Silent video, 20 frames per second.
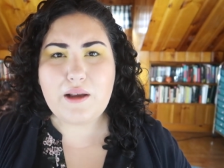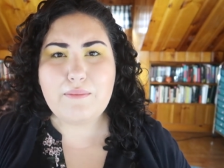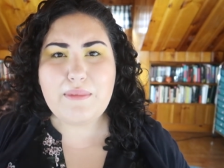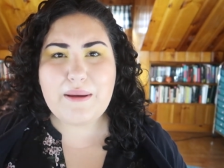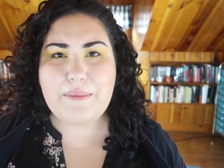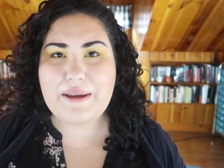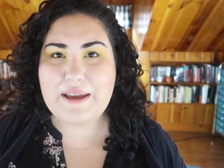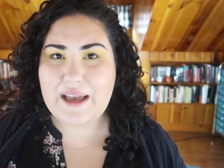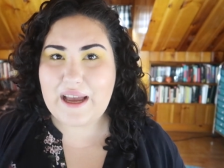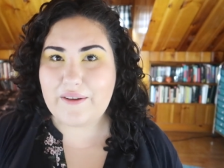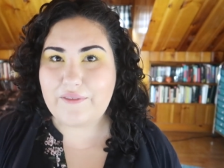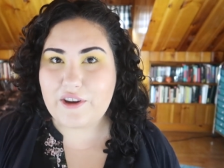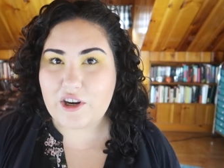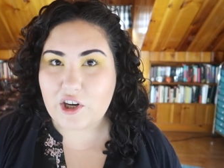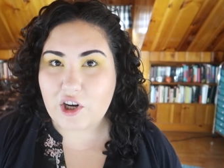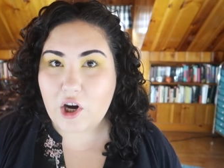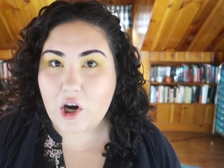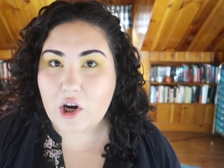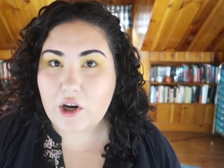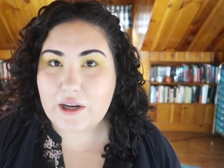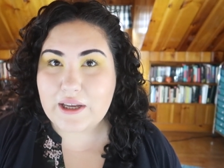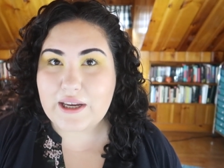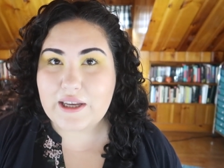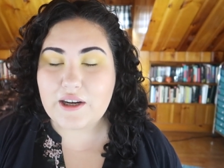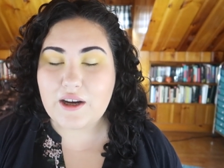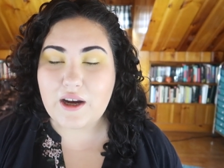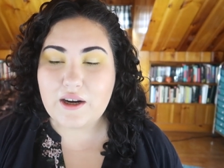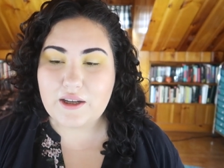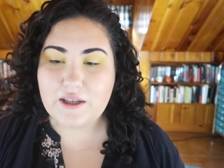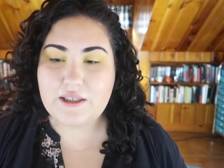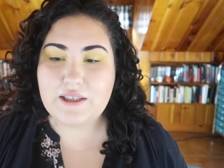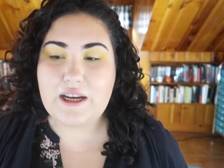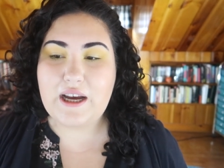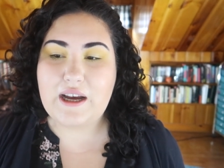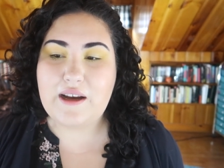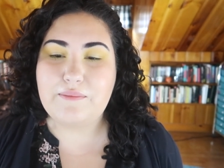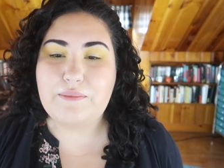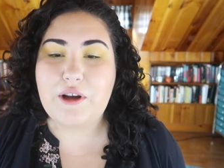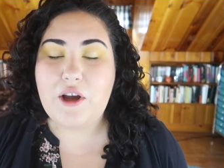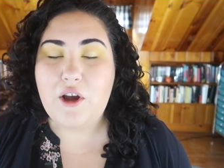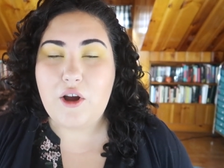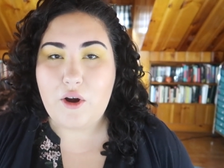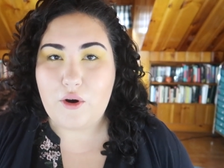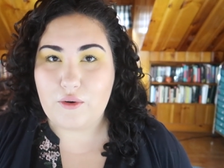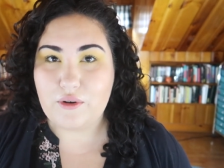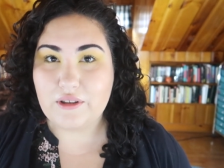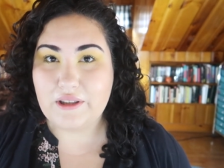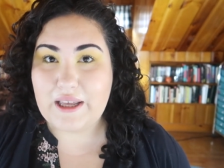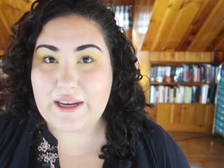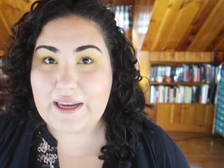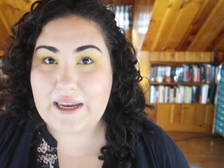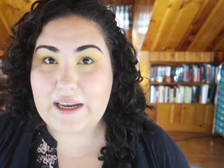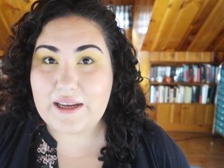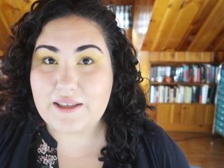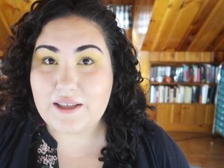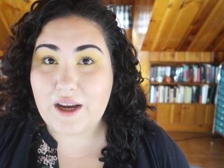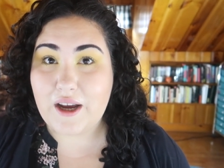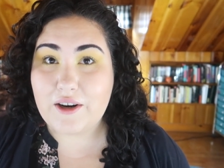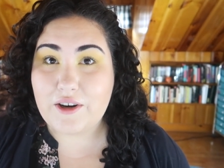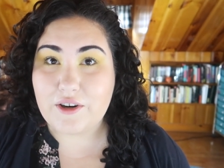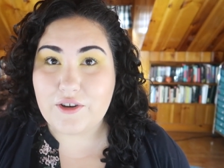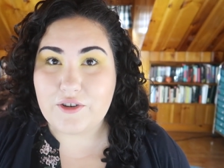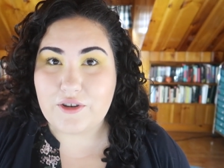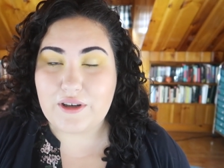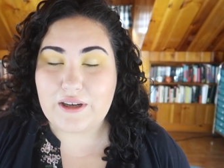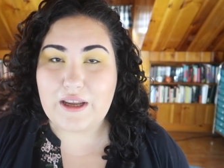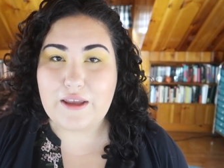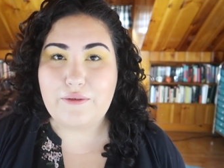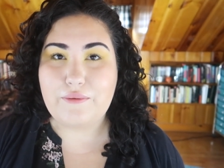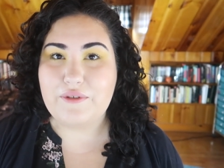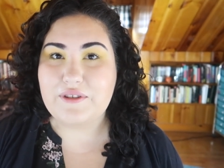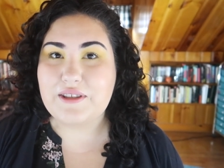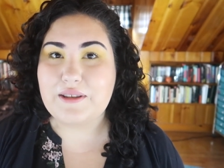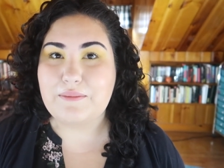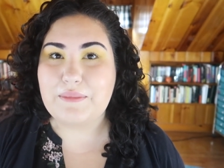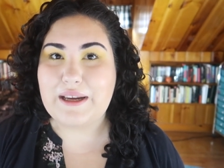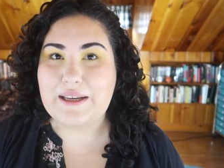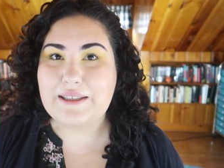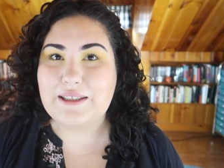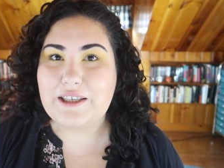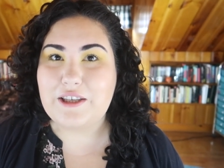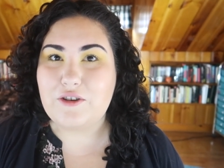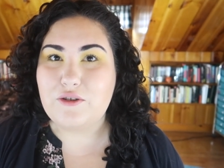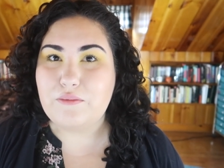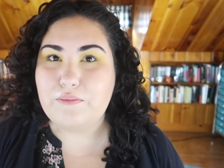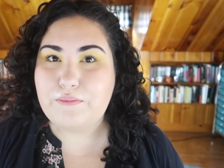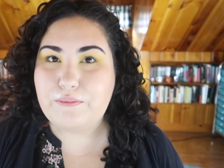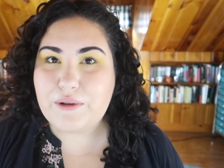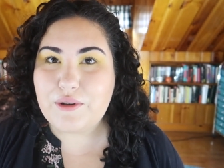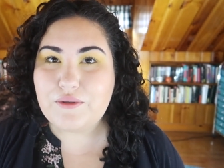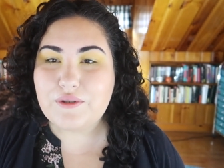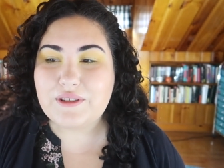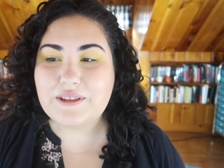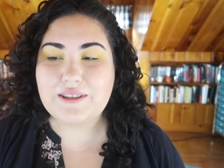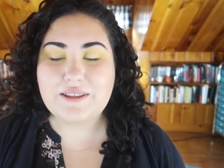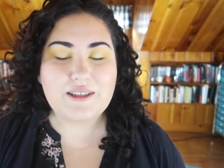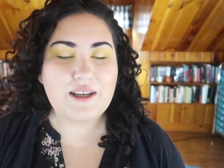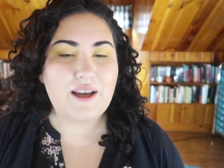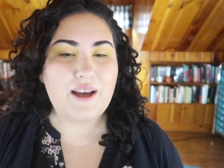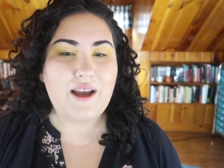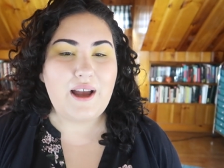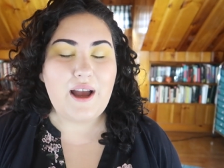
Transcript: maybe a heavier cardigan on top, or leggings on underneath with some nice cute boots.